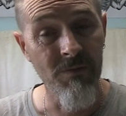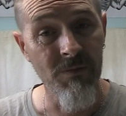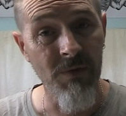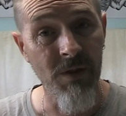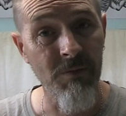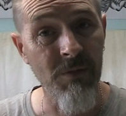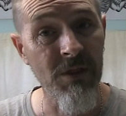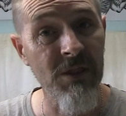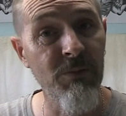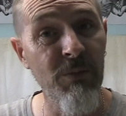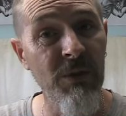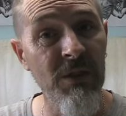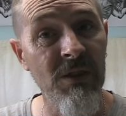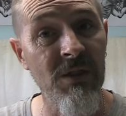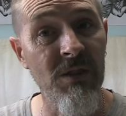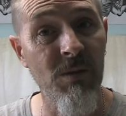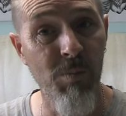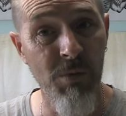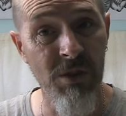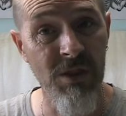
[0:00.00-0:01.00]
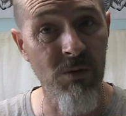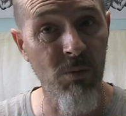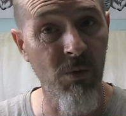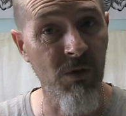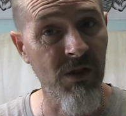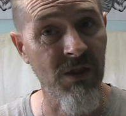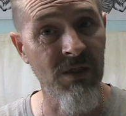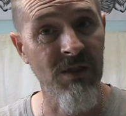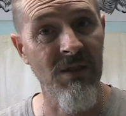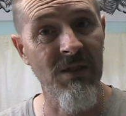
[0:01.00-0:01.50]
They must be dismissed
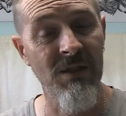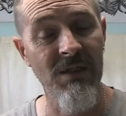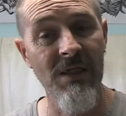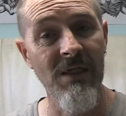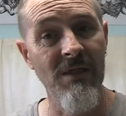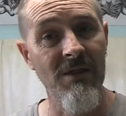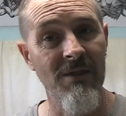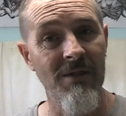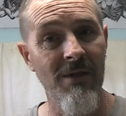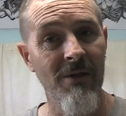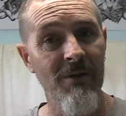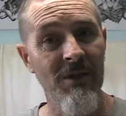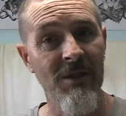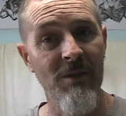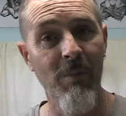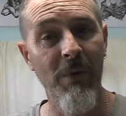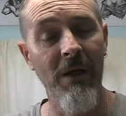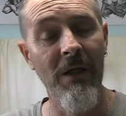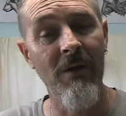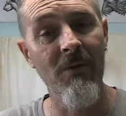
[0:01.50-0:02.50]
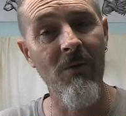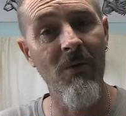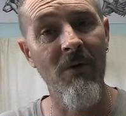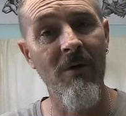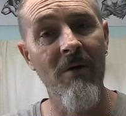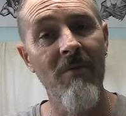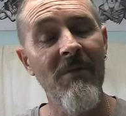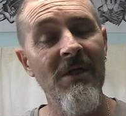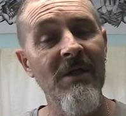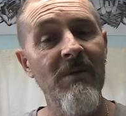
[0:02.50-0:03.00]
with consent, so to speak, or
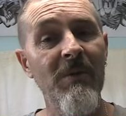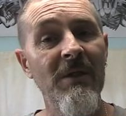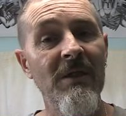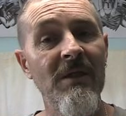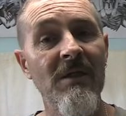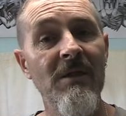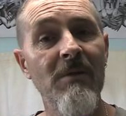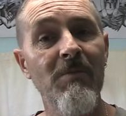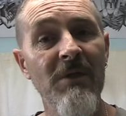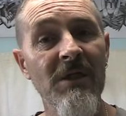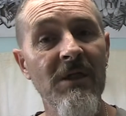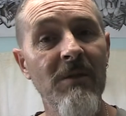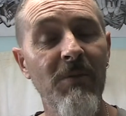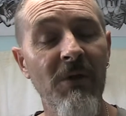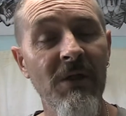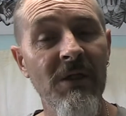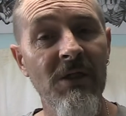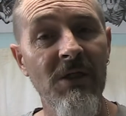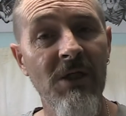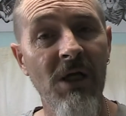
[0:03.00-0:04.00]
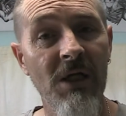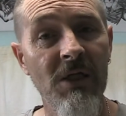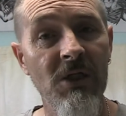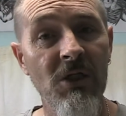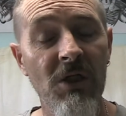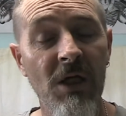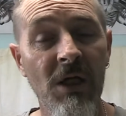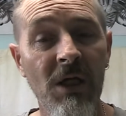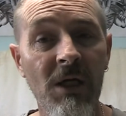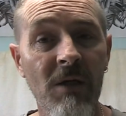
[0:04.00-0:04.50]
it must be dismissed by the
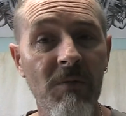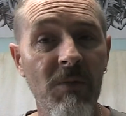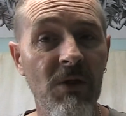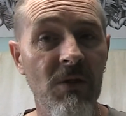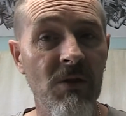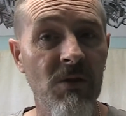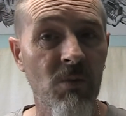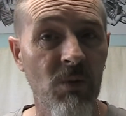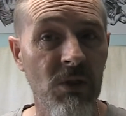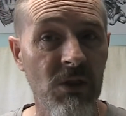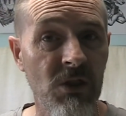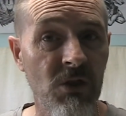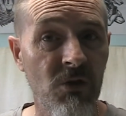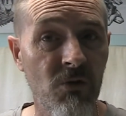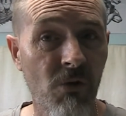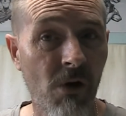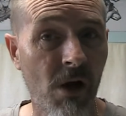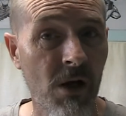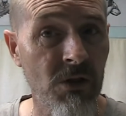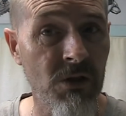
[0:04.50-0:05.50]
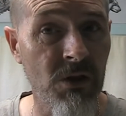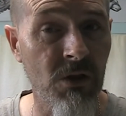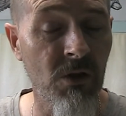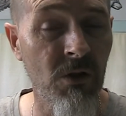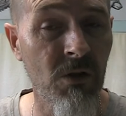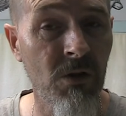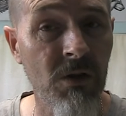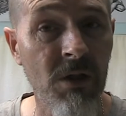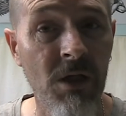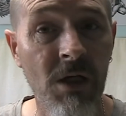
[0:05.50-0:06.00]
judge, because once a trial has
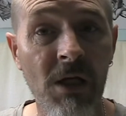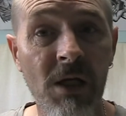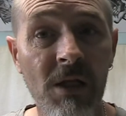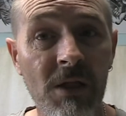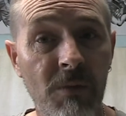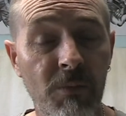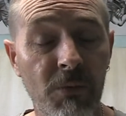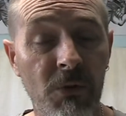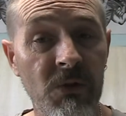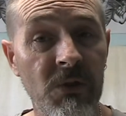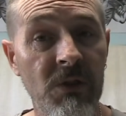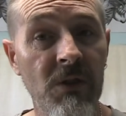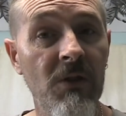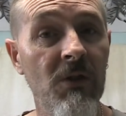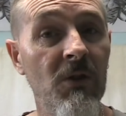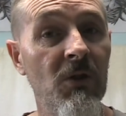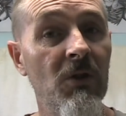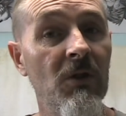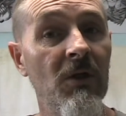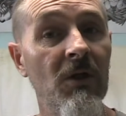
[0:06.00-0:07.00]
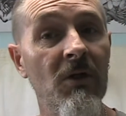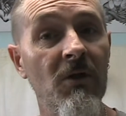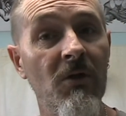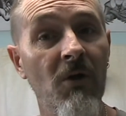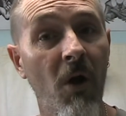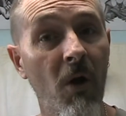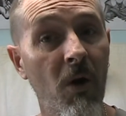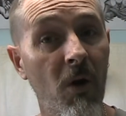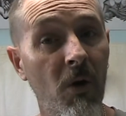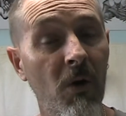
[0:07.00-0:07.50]
occurred, the prosecution can
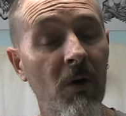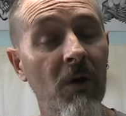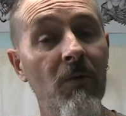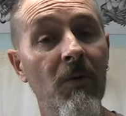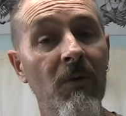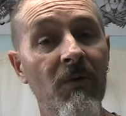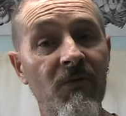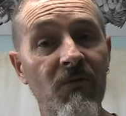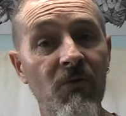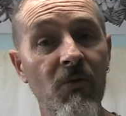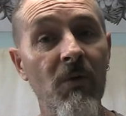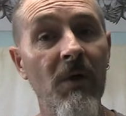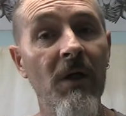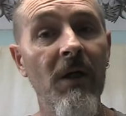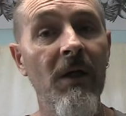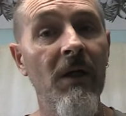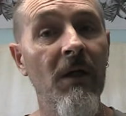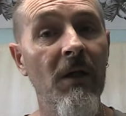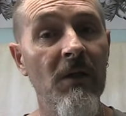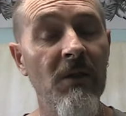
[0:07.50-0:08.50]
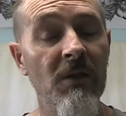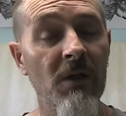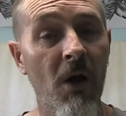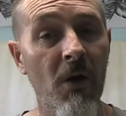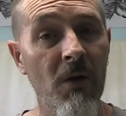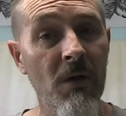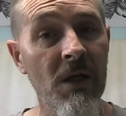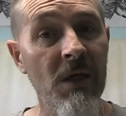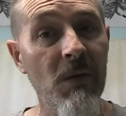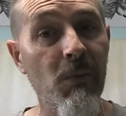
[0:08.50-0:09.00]
no longer withdraw. It is
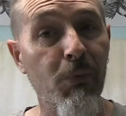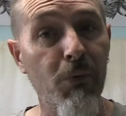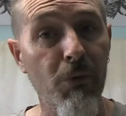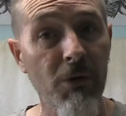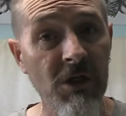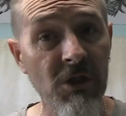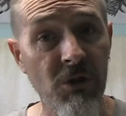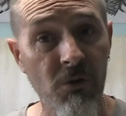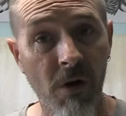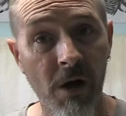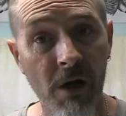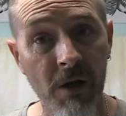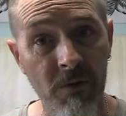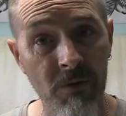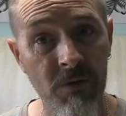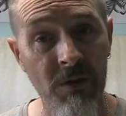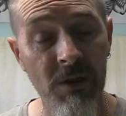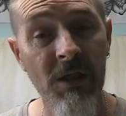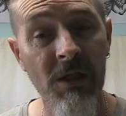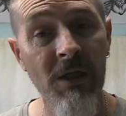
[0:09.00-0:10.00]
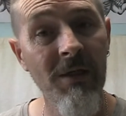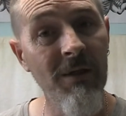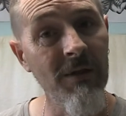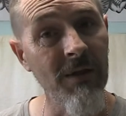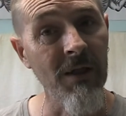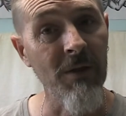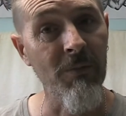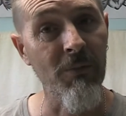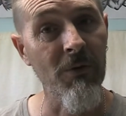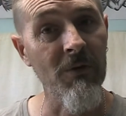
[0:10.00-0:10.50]
only pre-trial
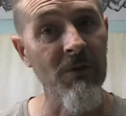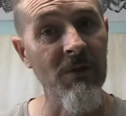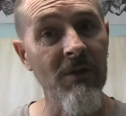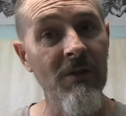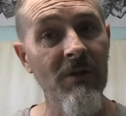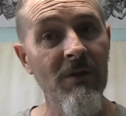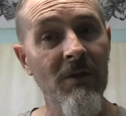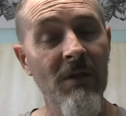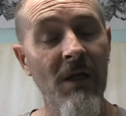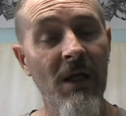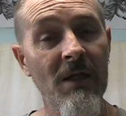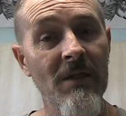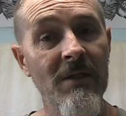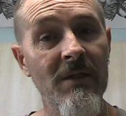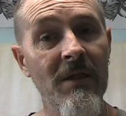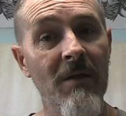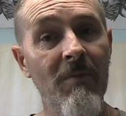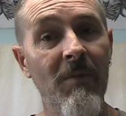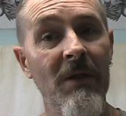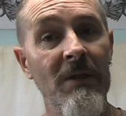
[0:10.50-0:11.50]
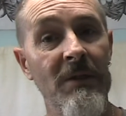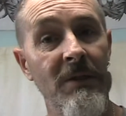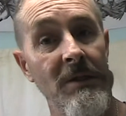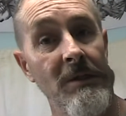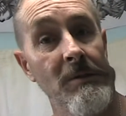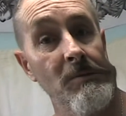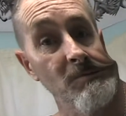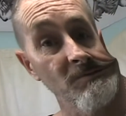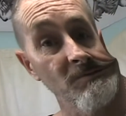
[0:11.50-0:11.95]
that the prosecution has the ability to withdraw.